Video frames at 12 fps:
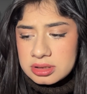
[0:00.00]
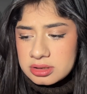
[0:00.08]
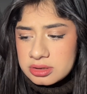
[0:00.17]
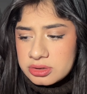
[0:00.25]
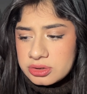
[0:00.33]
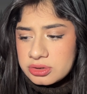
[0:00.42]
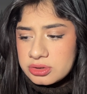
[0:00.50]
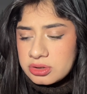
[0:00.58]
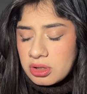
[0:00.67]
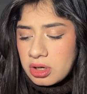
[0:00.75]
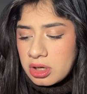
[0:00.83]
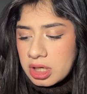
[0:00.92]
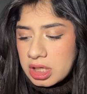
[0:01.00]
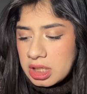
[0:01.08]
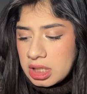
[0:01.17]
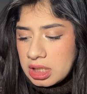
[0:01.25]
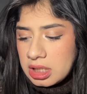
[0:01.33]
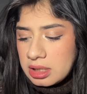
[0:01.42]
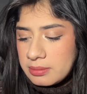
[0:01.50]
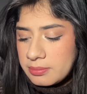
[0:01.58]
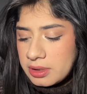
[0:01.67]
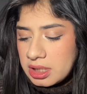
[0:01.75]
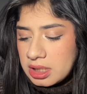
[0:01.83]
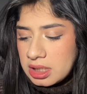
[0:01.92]
Sorry,
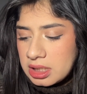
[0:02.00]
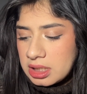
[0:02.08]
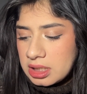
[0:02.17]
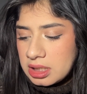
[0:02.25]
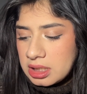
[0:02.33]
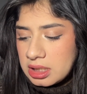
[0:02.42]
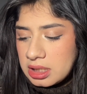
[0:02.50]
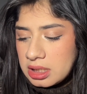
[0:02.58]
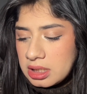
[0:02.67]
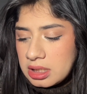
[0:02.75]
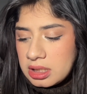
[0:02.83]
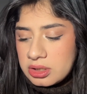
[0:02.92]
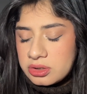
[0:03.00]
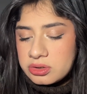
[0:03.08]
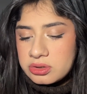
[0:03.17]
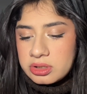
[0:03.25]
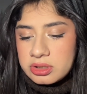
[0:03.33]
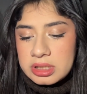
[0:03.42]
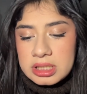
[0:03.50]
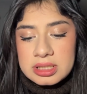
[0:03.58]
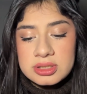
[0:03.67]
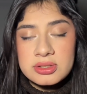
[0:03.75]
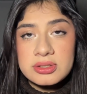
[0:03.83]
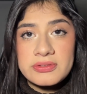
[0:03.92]
voy a quitar el sonido de
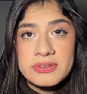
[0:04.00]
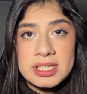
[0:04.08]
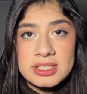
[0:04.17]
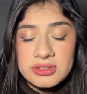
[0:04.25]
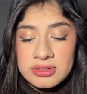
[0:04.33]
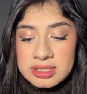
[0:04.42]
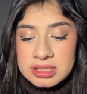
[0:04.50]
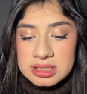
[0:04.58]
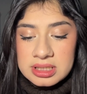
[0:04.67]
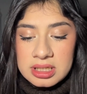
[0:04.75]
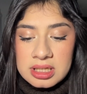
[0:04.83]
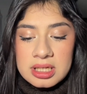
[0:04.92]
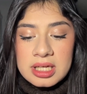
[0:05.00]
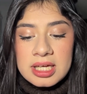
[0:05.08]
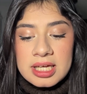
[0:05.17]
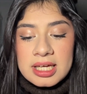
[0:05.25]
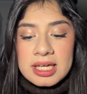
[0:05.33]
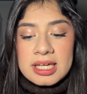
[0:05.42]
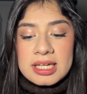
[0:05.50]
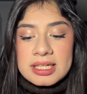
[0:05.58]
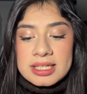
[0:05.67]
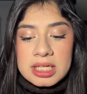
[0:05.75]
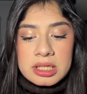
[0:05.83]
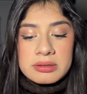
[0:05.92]
las notificaciones.
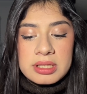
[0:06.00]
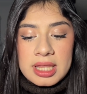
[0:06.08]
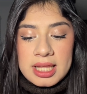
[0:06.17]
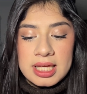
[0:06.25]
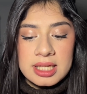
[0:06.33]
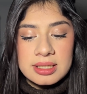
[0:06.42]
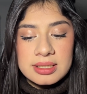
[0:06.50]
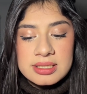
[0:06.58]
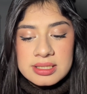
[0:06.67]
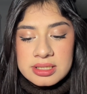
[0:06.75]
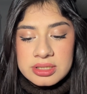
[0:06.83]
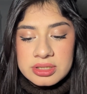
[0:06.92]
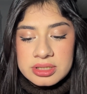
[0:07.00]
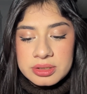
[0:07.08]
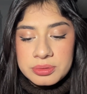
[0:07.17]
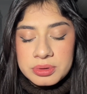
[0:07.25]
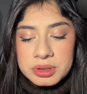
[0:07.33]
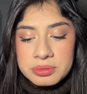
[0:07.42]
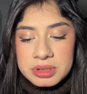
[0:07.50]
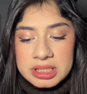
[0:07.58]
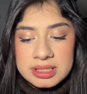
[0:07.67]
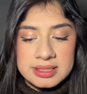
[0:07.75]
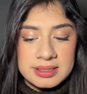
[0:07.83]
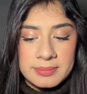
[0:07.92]
Now and then, she
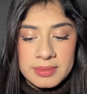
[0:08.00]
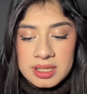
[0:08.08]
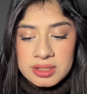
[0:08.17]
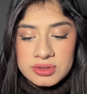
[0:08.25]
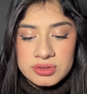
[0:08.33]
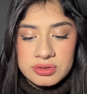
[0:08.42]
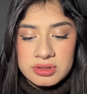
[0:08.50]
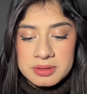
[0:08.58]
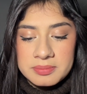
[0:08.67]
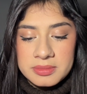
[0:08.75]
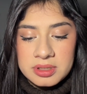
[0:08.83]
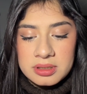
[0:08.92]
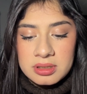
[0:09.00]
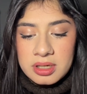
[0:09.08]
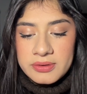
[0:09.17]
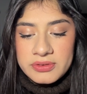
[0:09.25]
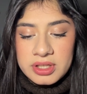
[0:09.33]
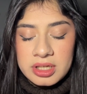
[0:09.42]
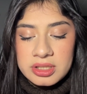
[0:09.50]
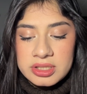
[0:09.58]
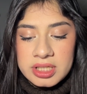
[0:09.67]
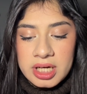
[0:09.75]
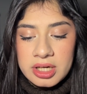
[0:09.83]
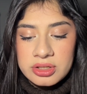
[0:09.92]
rereads the manuscript of the
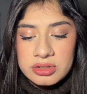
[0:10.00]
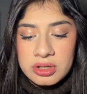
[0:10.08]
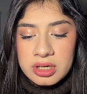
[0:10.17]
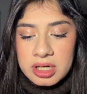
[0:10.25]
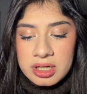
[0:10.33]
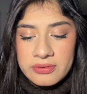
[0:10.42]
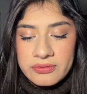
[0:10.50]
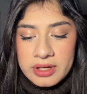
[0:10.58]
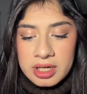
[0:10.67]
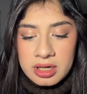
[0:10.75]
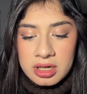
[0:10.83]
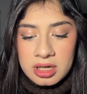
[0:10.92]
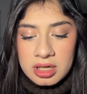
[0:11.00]
entire Torrid affair.